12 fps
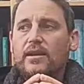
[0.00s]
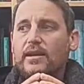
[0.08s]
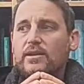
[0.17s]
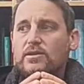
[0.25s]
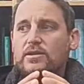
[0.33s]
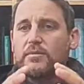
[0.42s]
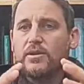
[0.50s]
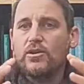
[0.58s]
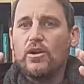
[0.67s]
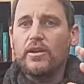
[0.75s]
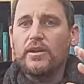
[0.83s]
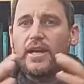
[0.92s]
there's something
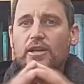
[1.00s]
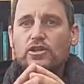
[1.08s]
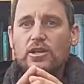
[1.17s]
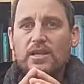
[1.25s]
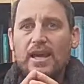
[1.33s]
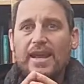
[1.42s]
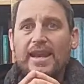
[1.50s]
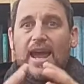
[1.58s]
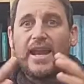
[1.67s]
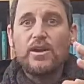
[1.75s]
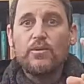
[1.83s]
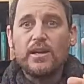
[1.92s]
called a nation, and
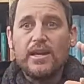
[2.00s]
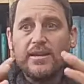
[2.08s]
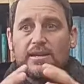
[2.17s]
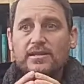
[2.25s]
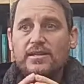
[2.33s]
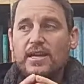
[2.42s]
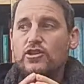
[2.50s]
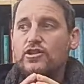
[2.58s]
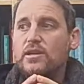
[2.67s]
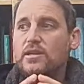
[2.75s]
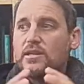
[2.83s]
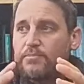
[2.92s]
anyone in this
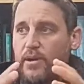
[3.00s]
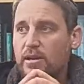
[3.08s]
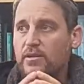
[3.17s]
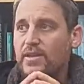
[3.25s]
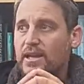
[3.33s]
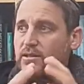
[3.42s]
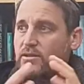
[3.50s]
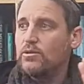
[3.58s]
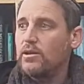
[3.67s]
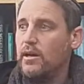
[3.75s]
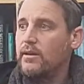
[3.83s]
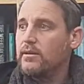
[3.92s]
nation is part of that
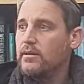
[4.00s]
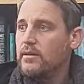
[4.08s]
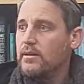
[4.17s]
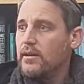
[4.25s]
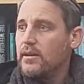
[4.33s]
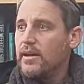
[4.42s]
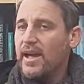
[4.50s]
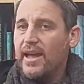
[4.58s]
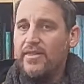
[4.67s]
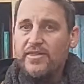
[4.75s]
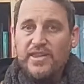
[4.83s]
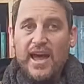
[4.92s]
sgula.
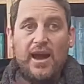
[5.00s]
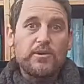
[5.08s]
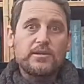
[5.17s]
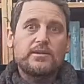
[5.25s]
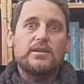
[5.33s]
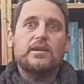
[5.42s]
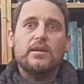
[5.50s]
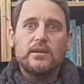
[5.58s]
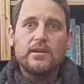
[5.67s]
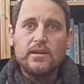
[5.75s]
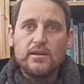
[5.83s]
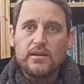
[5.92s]
And that was
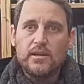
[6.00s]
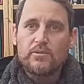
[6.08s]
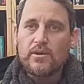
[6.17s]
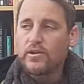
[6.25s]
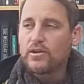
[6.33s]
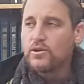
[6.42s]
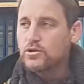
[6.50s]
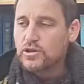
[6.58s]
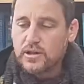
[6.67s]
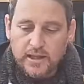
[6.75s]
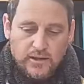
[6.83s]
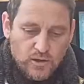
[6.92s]
the
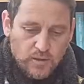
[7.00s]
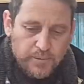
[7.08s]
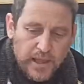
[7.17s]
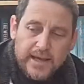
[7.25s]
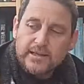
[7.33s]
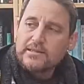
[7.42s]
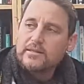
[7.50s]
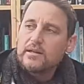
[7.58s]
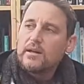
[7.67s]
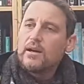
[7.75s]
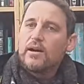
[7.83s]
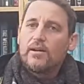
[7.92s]
revolution that took place
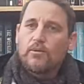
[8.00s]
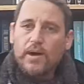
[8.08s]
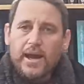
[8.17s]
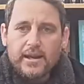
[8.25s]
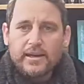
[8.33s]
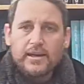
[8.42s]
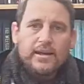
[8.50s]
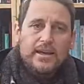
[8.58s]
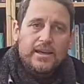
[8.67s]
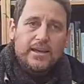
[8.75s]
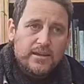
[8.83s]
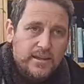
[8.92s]
when
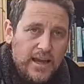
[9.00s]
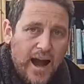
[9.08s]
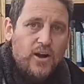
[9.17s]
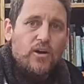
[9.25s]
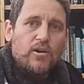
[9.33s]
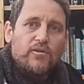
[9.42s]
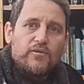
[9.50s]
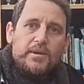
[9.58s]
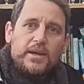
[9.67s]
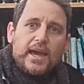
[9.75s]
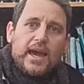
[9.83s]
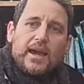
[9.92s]
Yaakov
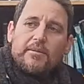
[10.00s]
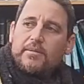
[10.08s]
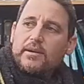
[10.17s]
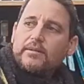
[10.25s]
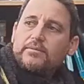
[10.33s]
became